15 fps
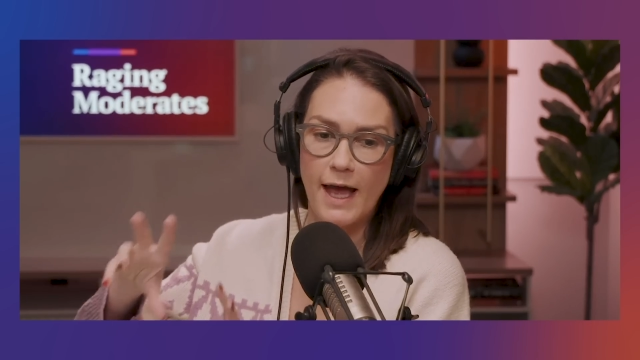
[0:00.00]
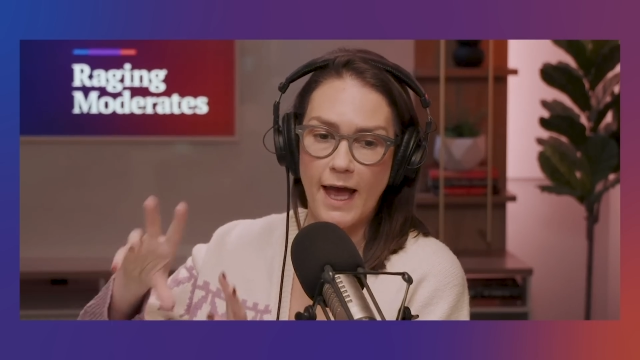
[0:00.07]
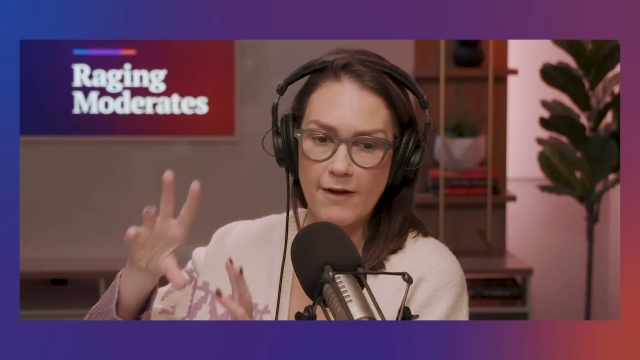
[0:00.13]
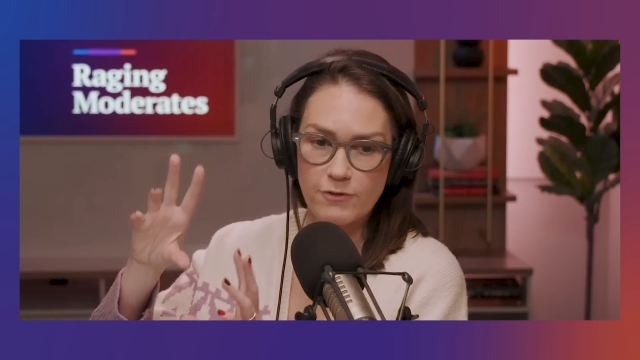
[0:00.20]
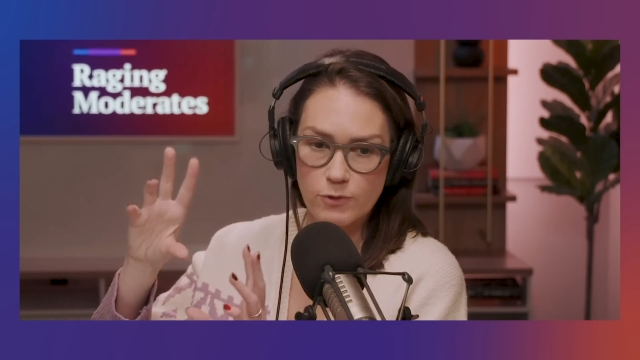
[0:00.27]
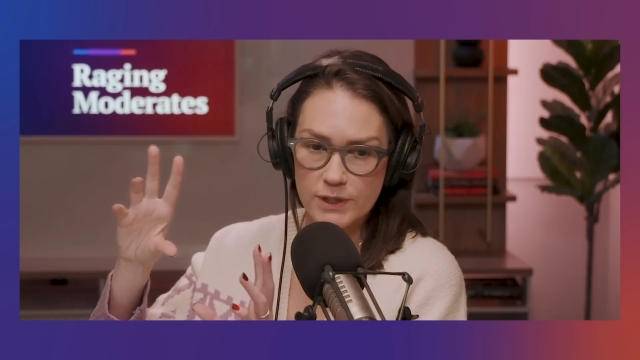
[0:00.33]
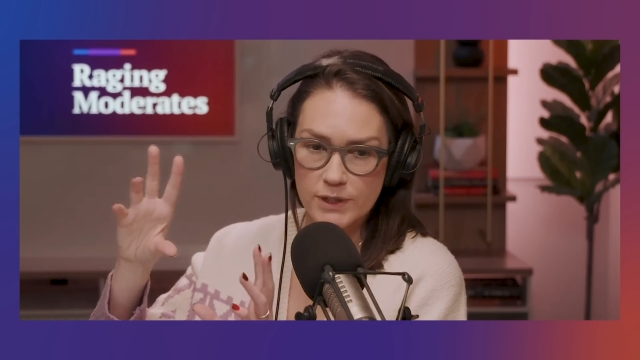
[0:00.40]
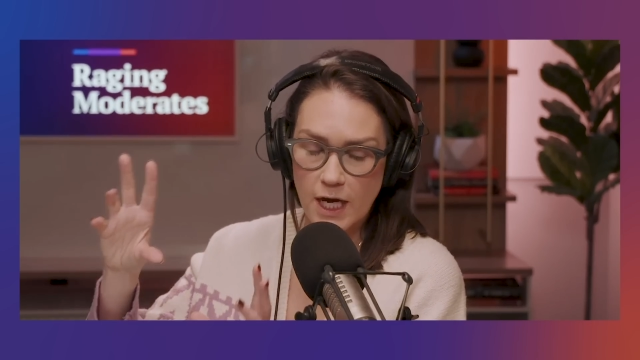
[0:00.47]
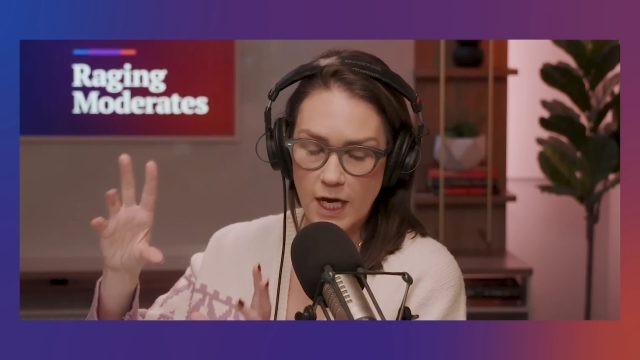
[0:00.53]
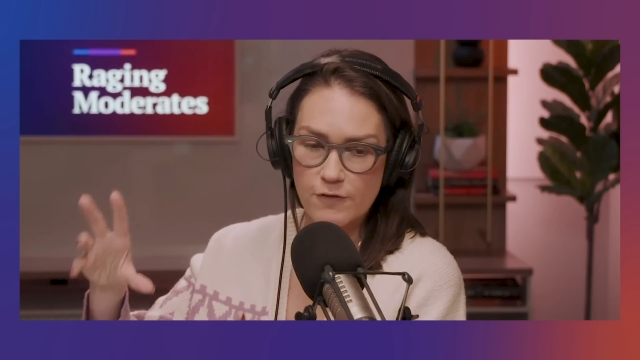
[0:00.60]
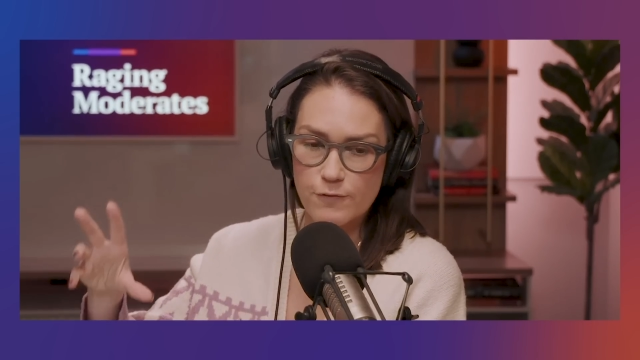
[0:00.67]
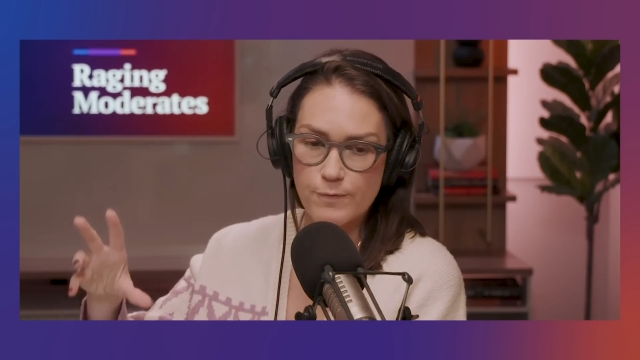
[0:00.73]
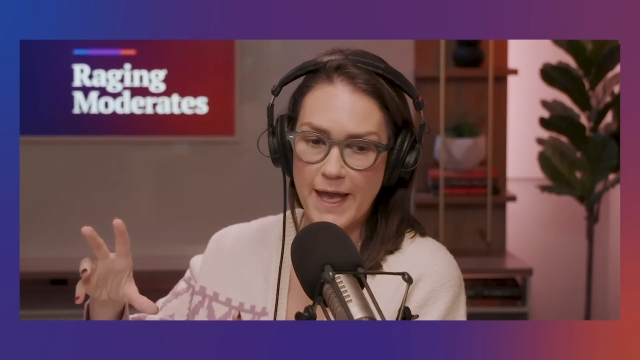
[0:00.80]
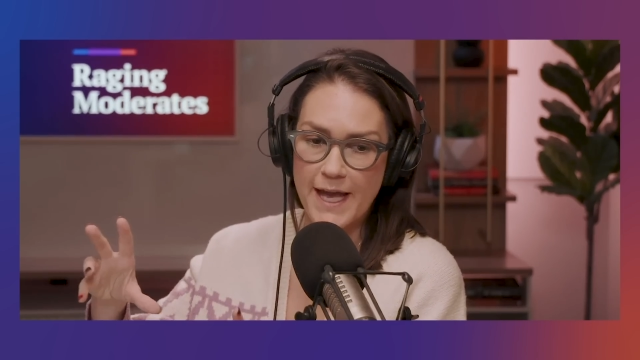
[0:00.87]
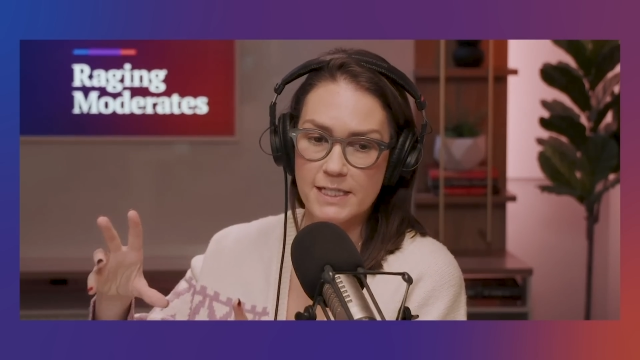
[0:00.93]
everyone kind of
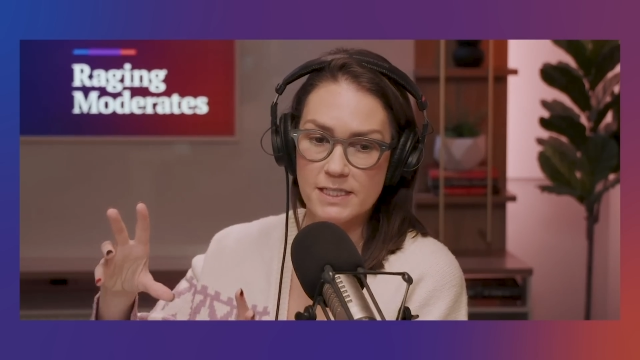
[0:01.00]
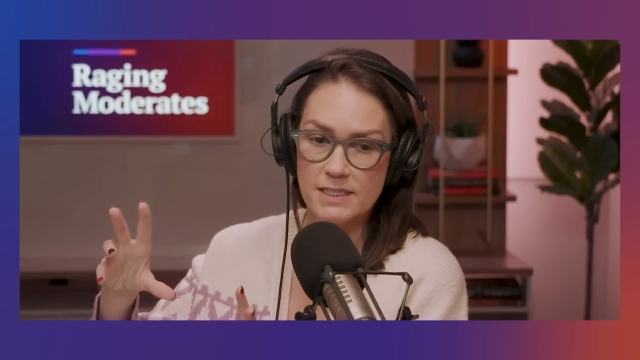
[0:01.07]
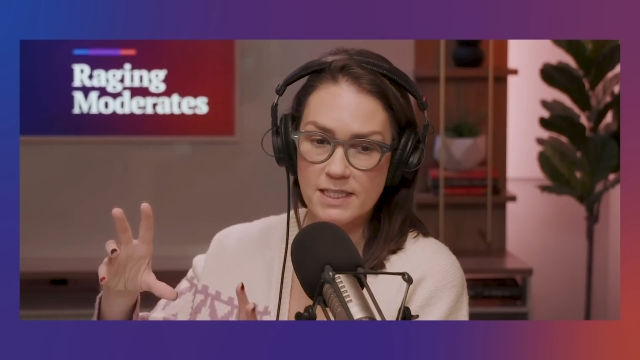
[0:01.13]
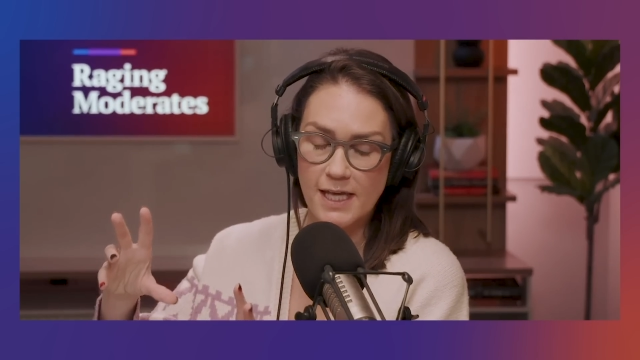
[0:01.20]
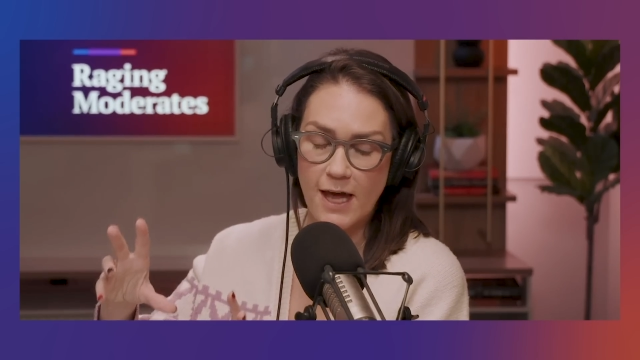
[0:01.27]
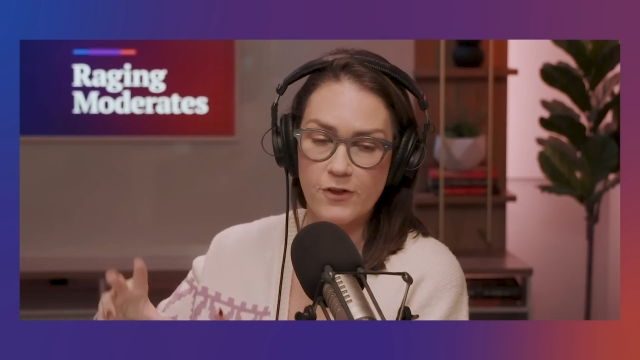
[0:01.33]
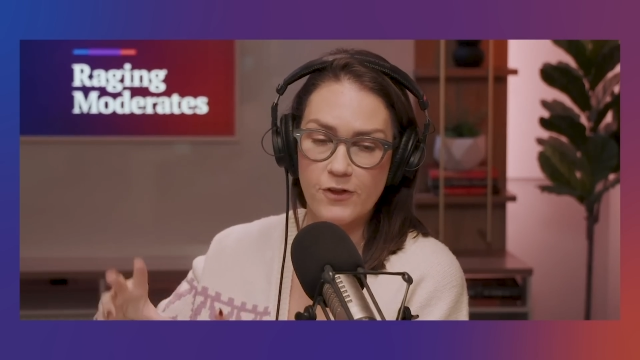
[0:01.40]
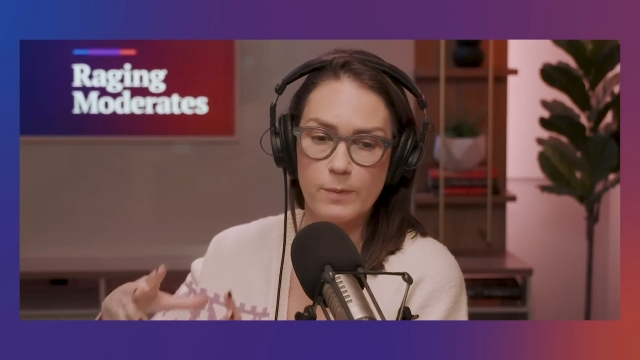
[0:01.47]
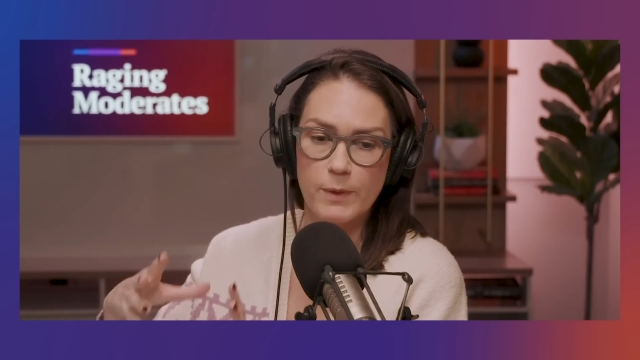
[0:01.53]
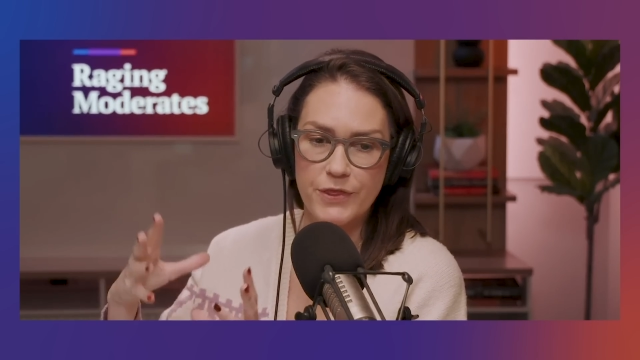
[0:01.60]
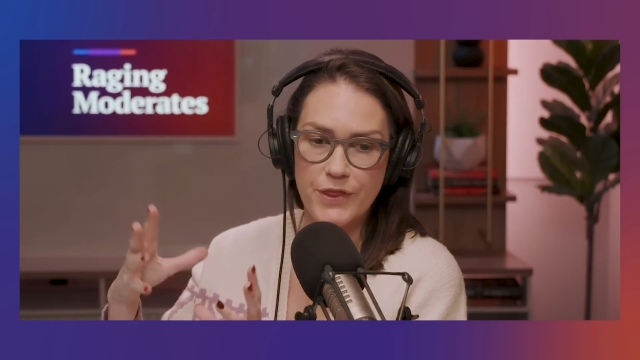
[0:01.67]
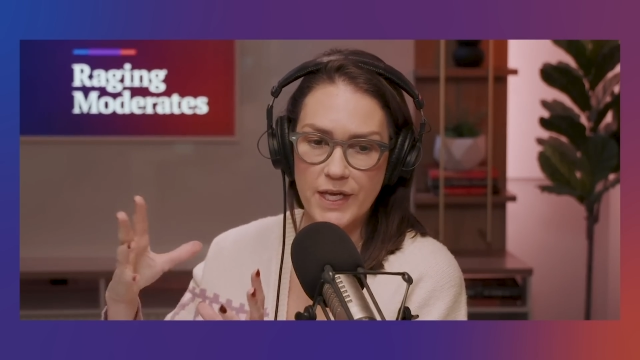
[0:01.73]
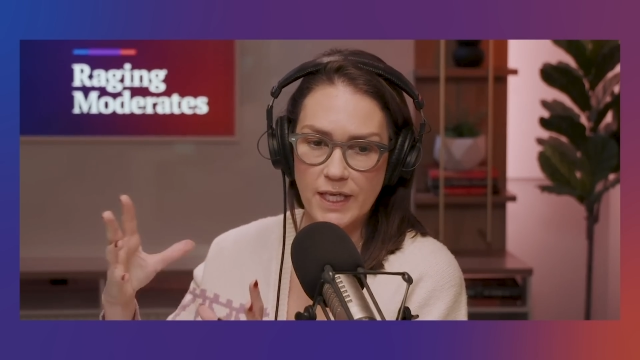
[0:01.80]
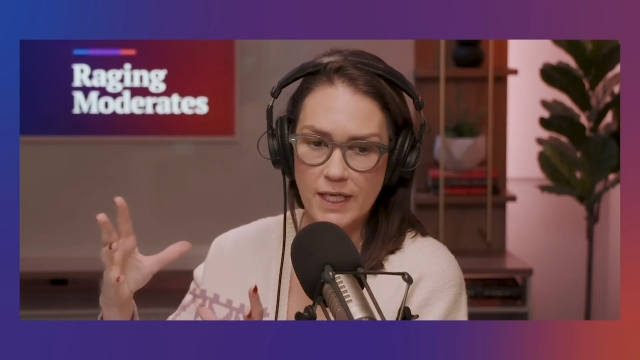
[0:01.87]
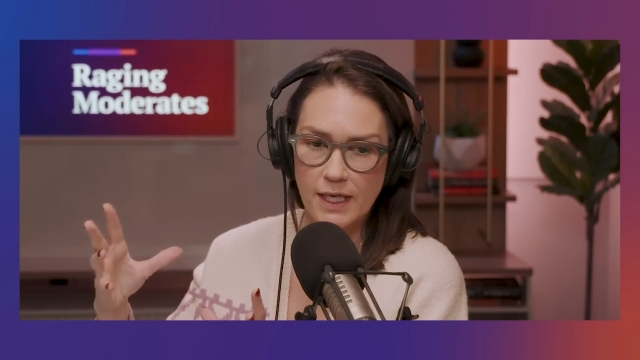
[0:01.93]
banding together, but
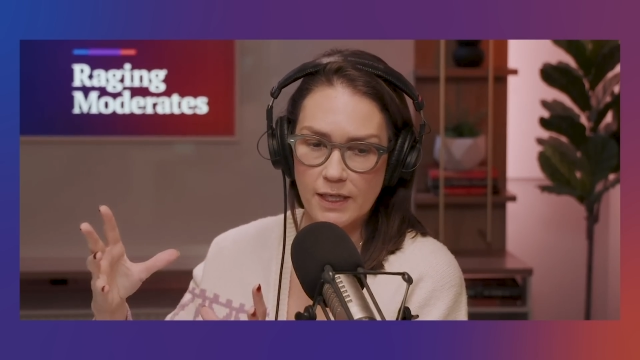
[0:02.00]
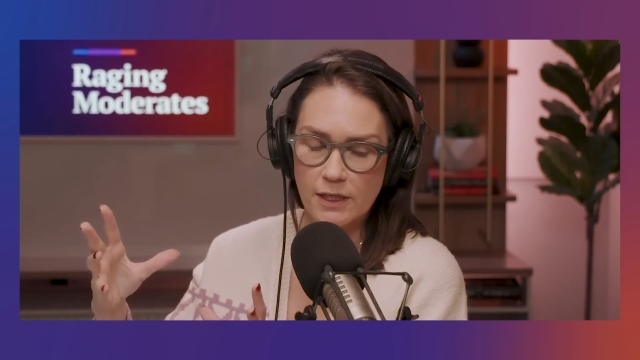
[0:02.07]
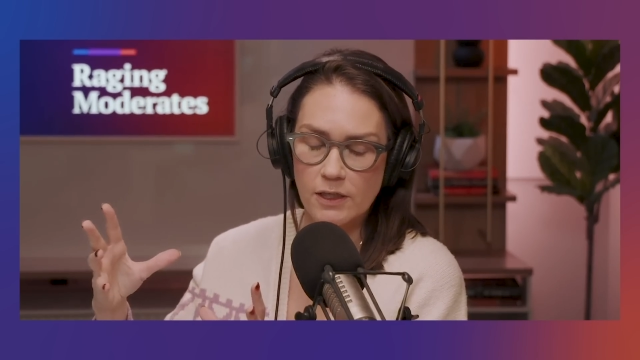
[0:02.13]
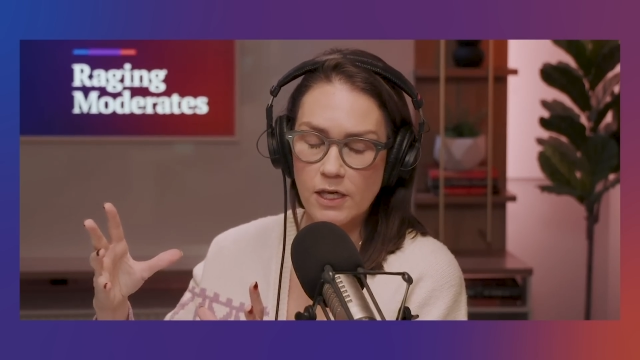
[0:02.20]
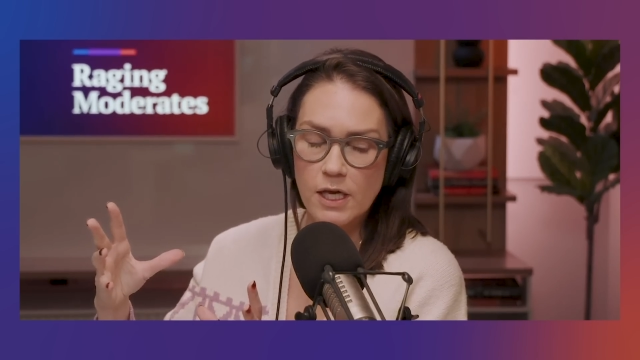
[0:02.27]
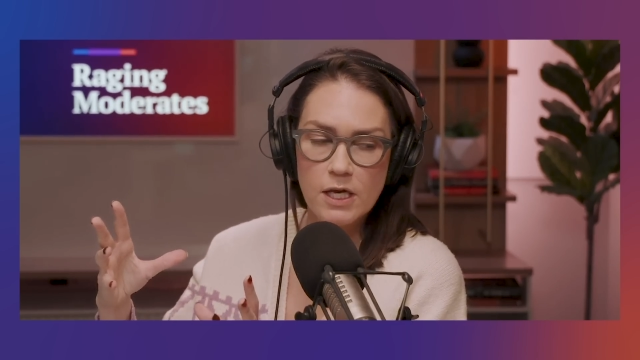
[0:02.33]
thinking,